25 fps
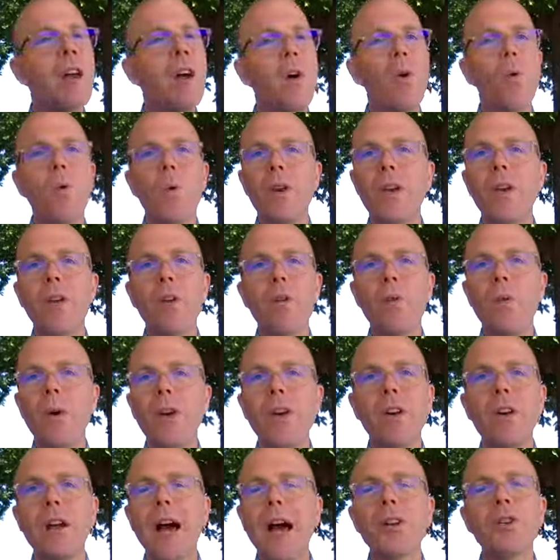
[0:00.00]
when, you, when
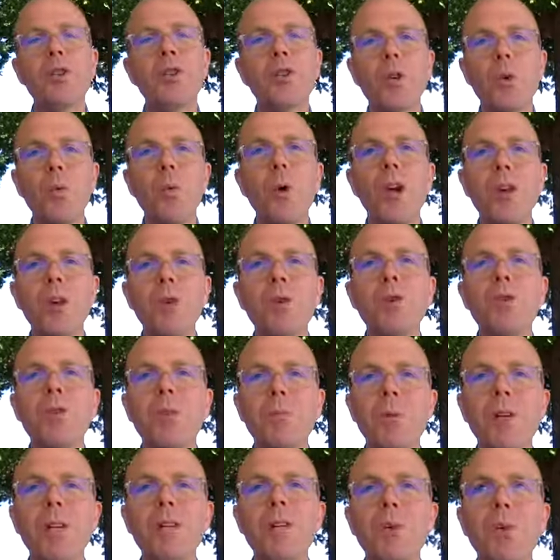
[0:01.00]
you're not sure what you
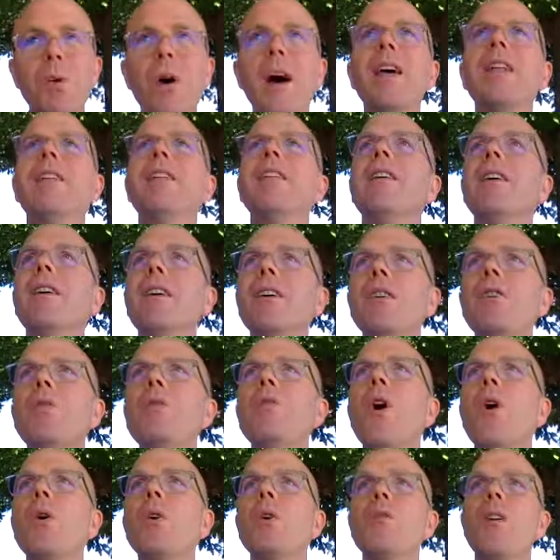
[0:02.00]
should be doing, you
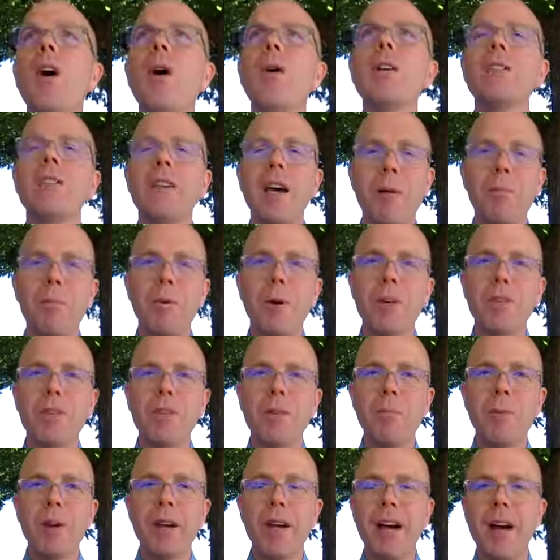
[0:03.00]
know you've always got books
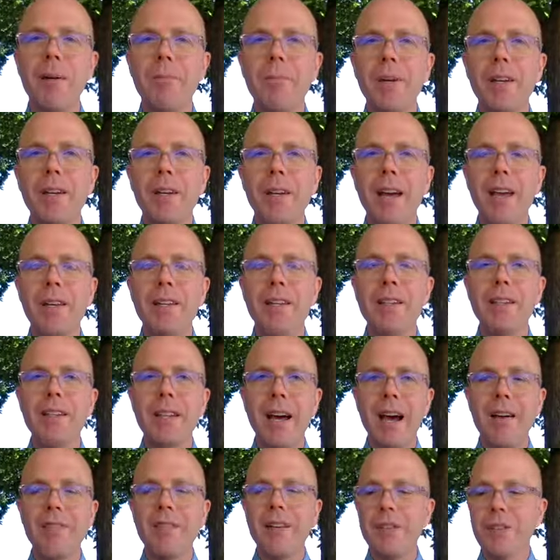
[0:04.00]
to pick up and, and to
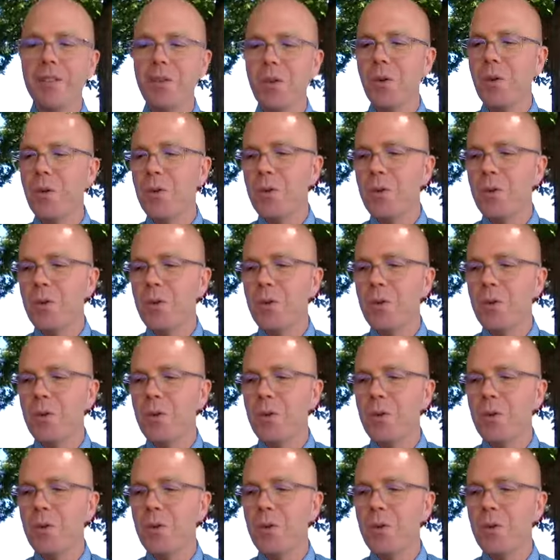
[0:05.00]
dive into.